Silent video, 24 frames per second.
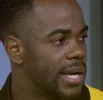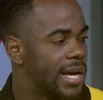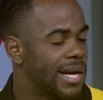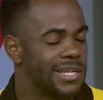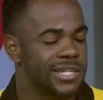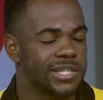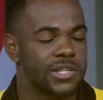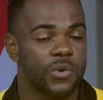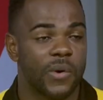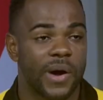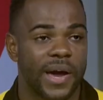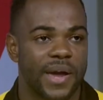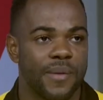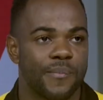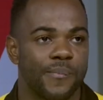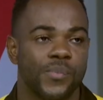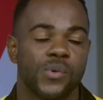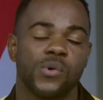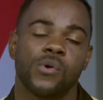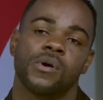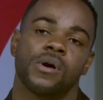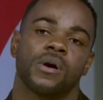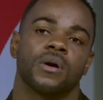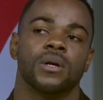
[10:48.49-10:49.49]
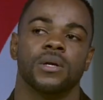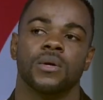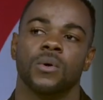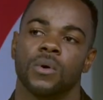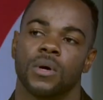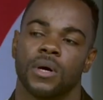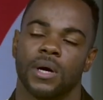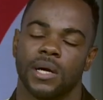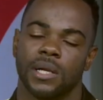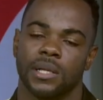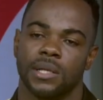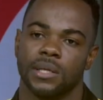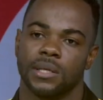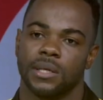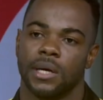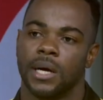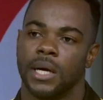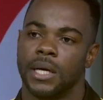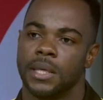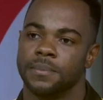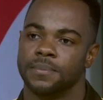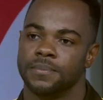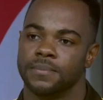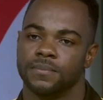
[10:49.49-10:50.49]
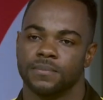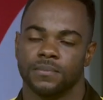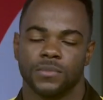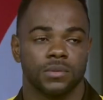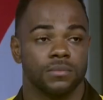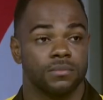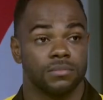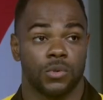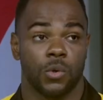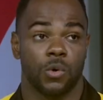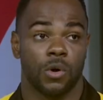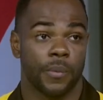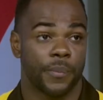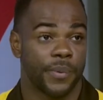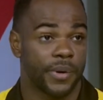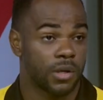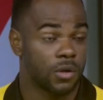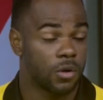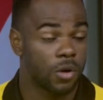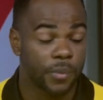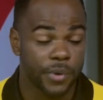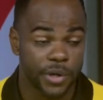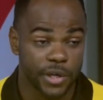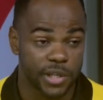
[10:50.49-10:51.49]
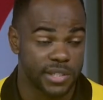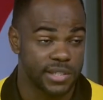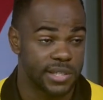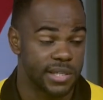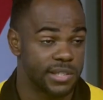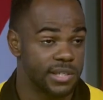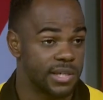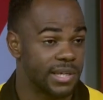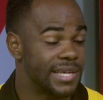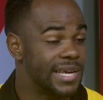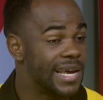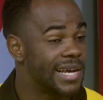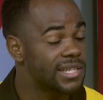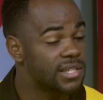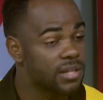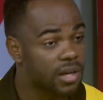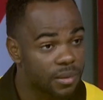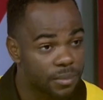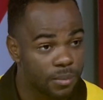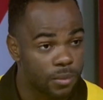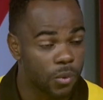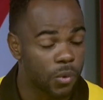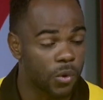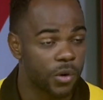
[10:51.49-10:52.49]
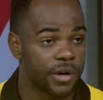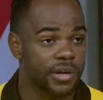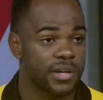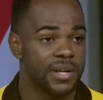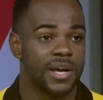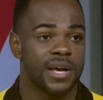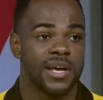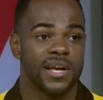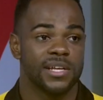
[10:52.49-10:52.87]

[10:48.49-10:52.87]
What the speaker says: And so I implore our local corporate community to get on board,